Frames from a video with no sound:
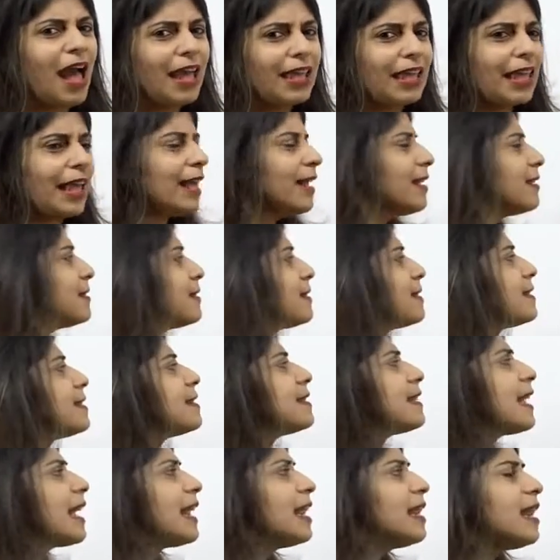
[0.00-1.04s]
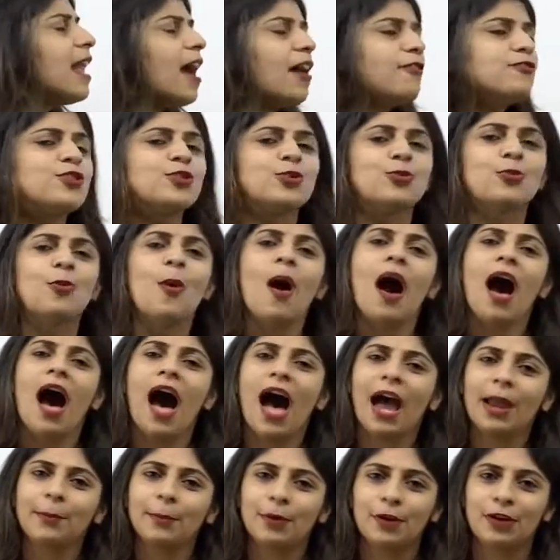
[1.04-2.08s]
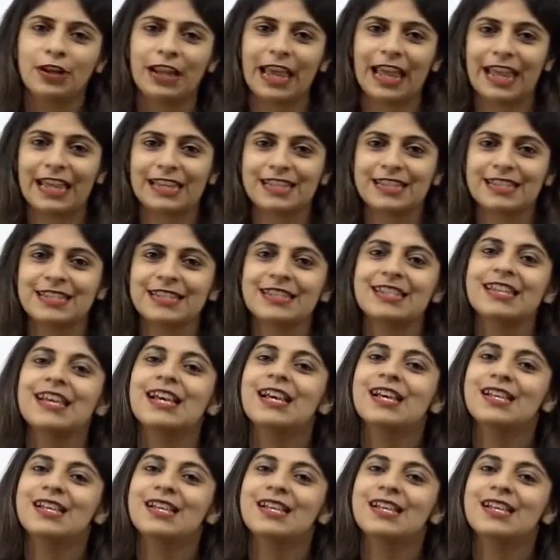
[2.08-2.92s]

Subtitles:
I guess they love to hibernate.